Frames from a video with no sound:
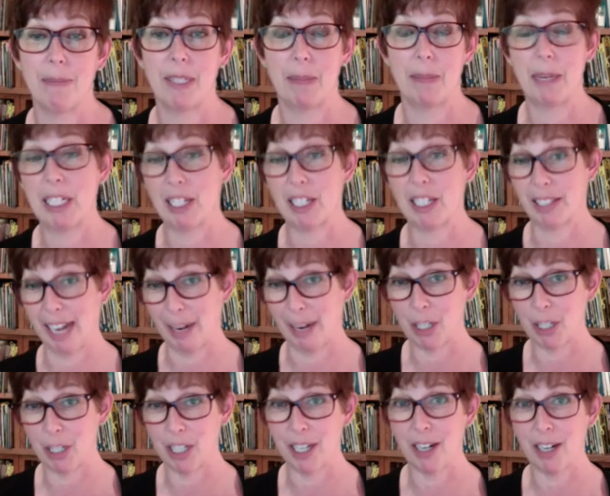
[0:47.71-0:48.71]
speech and
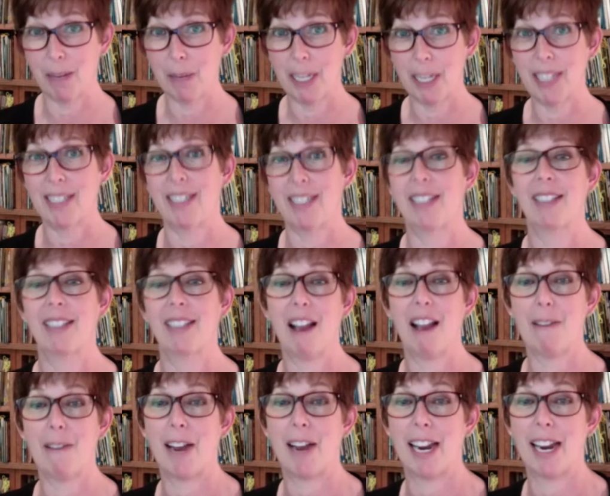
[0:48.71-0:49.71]
language therapists in
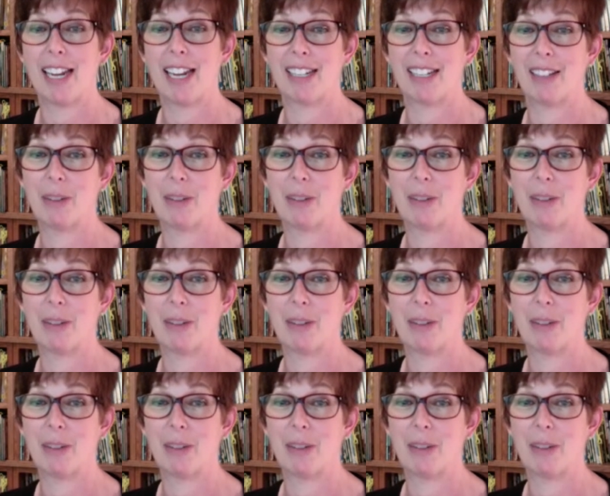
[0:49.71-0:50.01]
Lafayette,